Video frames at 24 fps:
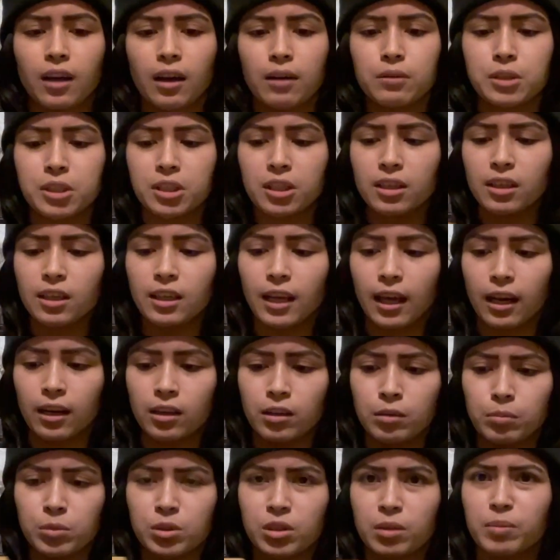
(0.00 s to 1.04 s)
I was gonna get
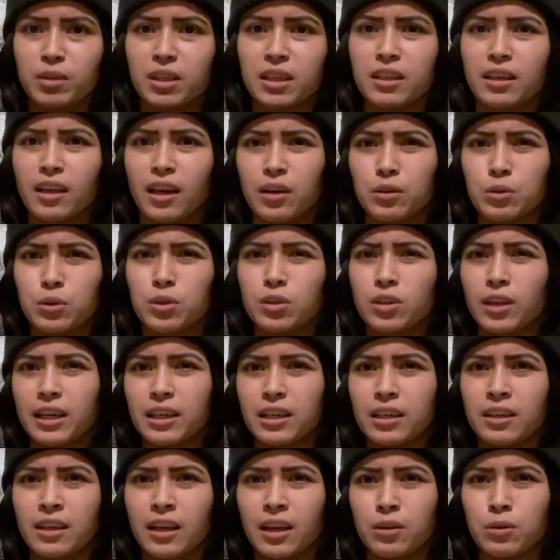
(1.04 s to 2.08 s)
him something like
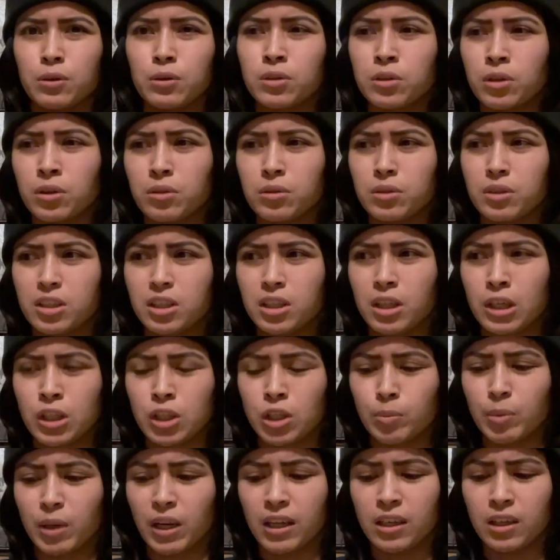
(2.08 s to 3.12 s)
a Naruto
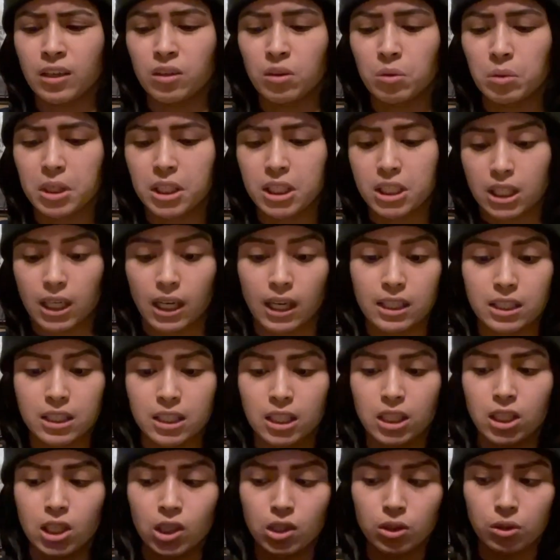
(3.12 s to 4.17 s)
t-shirt, but I didn't know what size
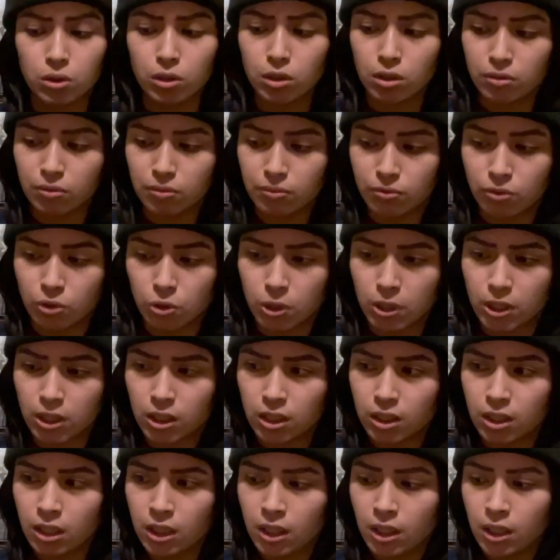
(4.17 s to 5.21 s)
he goes
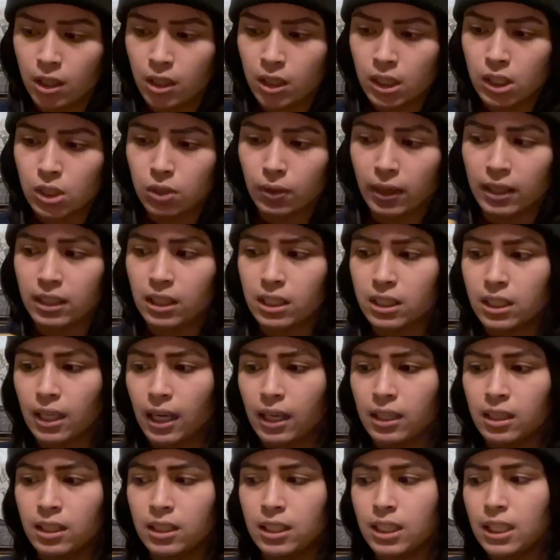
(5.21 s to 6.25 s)
for, so I
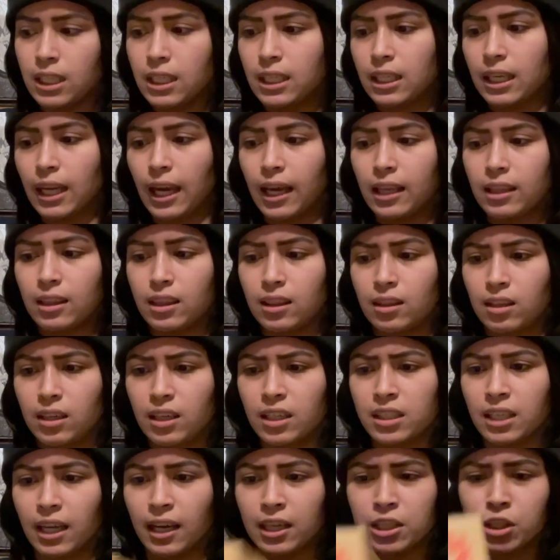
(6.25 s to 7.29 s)
decided to get
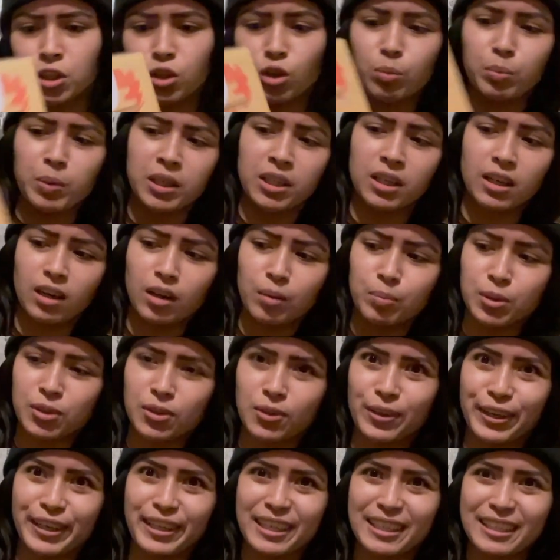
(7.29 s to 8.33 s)
this. I actually opened it up, so
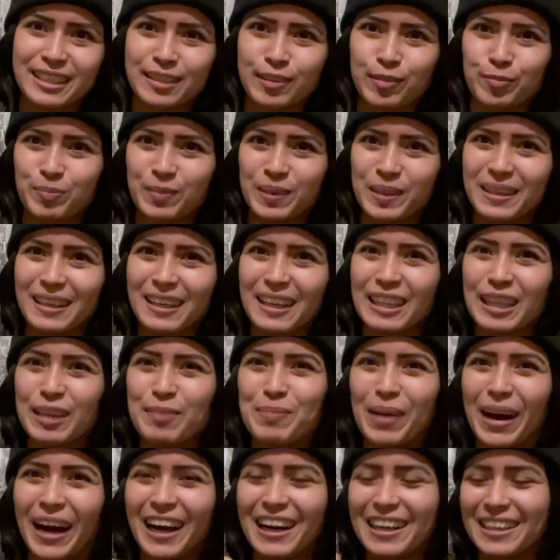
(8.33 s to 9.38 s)
like it's in the
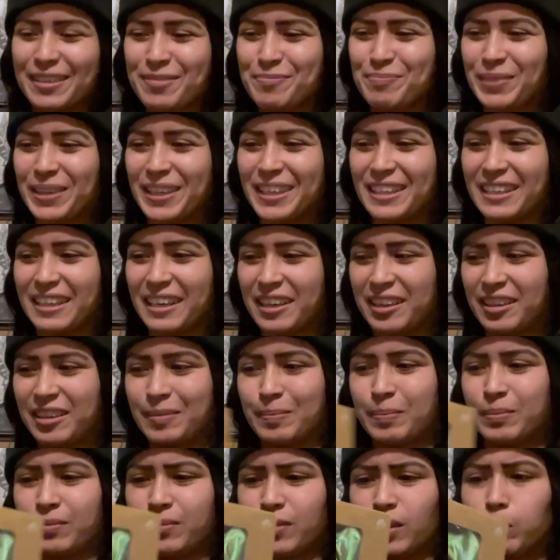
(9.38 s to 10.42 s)
back, but
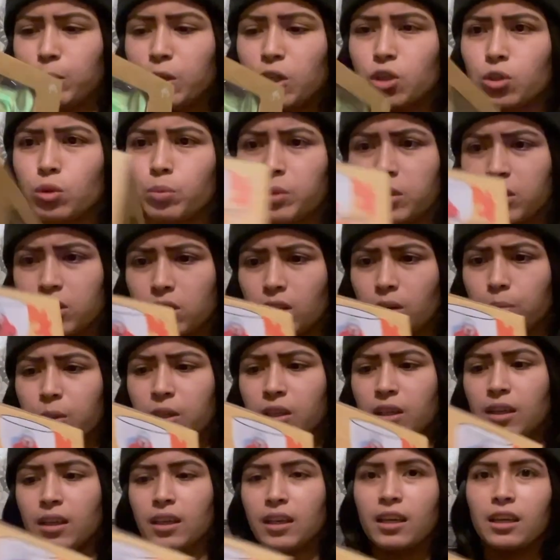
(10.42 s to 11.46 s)
let me just open this up.
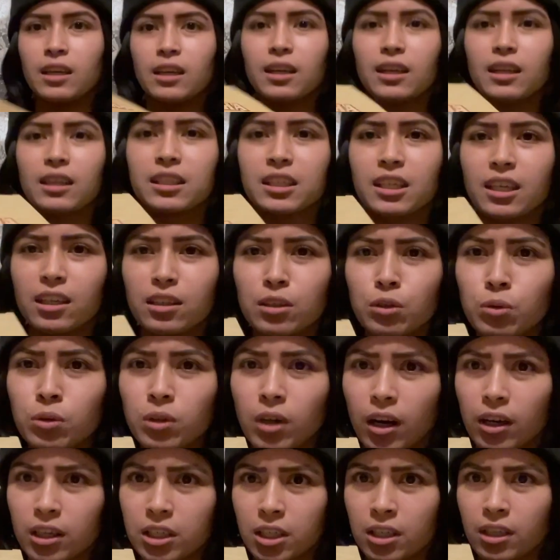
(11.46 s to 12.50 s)
It's
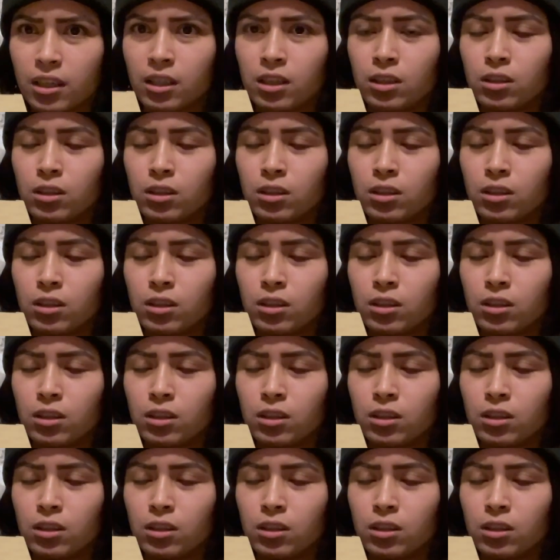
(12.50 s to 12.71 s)
Inuyasha.